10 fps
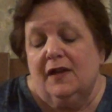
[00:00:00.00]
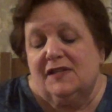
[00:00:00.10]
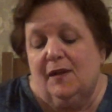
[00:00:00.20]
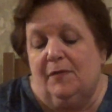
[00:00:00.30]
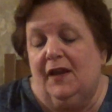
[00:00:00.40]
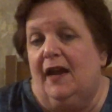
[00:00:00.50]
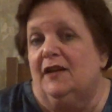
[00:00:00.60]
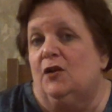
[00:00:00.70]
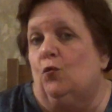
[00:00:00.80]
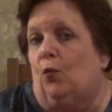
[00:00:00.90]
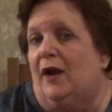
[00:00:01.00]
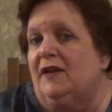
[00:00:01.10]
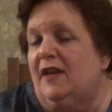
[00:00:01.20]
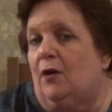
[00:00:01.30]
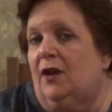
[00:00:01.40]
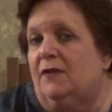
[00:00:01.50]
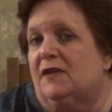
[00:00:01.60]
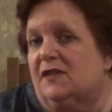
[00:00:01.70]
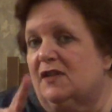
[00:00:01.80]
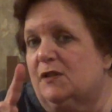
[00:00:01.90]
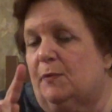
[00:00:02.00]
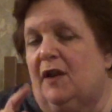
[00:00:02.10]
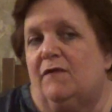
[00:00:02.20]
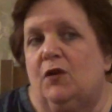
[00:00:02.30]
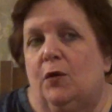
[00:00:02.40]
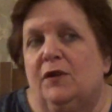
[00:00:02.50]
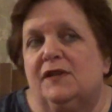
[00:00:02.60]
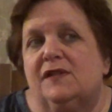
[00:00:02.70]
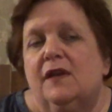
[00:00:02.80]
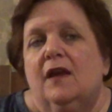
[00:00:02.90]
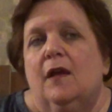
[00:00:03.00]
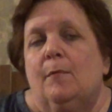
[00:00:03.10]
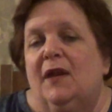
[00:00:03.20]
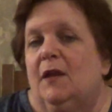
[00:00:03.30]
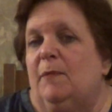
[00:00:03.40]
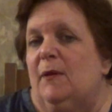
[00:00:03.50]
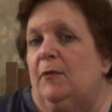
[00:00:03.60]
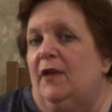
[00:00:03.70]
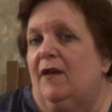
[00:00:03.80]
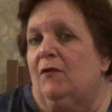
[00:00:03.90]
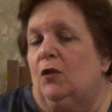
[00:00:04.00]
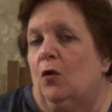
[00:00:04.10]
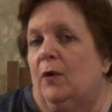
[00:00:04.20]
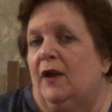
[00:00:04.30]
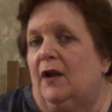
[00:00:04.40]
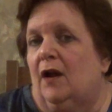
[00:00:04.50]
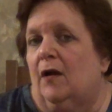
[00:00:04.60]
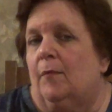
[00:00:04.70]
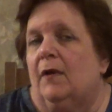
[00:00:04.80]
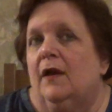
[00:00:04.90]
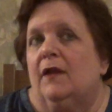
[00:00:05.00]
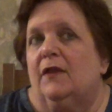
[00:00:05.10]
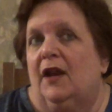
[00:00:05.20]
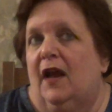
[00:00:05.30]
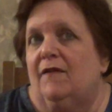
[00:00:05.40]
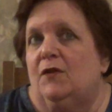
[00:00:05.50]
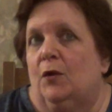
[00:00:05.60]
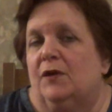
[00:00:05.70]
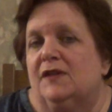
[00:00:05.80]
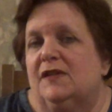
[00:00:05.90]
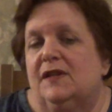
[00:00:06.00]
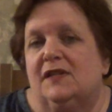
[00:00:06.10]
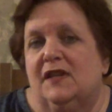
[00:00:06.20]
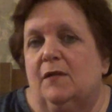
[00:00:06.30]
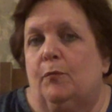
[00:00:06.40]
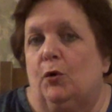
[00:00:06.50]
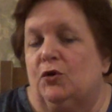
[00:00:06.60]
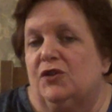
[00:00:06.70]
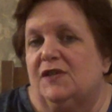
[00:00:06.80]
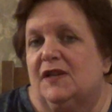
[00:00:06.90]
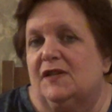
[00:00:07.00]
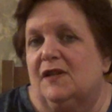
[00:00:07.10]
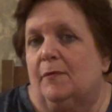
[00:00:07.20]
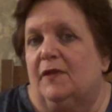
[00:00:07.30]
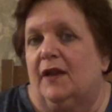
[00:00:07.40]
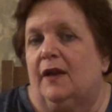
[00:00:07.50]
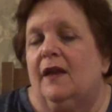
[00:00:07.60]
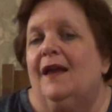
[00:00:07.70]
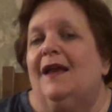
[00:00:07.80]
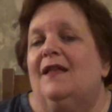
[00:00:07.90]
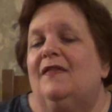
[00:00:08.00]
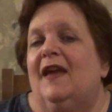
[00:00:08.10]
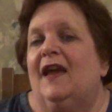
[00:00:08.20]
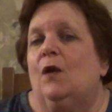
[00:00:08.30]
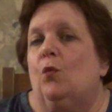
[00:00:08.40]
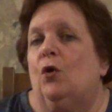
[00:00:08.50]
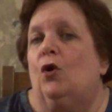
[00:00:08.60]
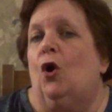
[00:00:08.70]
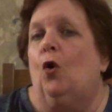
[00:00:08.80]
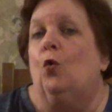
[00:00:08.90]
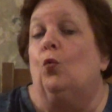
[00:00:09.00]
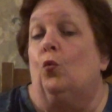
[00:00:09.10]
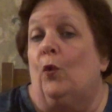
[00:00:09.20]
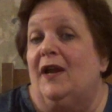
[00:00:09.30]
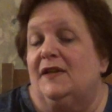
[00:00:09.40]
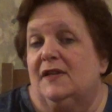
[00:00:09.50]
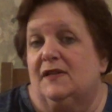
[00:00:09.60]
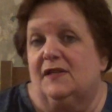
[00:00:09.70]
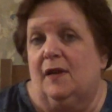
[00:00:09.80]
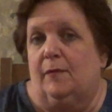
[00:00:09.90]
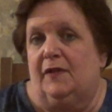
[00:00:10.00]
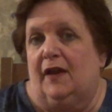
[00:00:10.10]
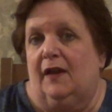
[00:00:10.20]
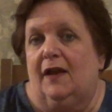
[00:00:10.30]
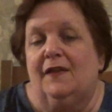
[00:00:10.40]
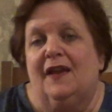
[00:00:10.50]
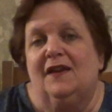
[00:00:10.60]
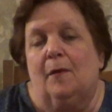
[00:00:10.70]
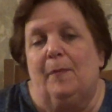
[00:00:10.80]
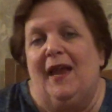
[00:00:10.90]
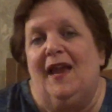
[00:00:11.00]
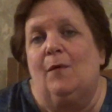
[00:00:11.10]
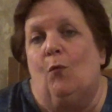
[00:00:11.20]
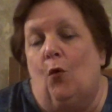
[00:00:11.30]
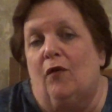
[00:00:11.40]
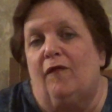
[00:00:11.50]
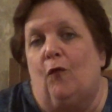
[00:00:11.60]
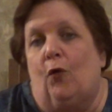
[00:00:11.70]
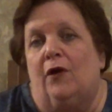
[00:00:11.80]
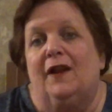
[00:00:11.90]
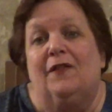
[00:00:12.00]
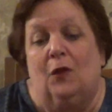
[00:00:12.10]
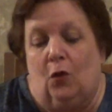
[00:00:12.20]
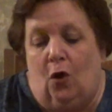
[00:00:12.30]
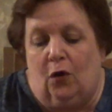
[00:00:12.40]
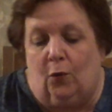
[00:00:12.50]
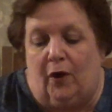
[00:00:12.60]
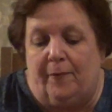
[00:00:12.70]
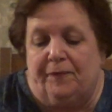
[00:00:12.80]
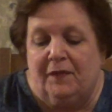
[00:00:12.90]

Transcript: Something I didn't write down on this list, but I've noticed many people that low income that I've noticed, instead of purchasing something, they will go rent something, and they end up paying more for it in the long run.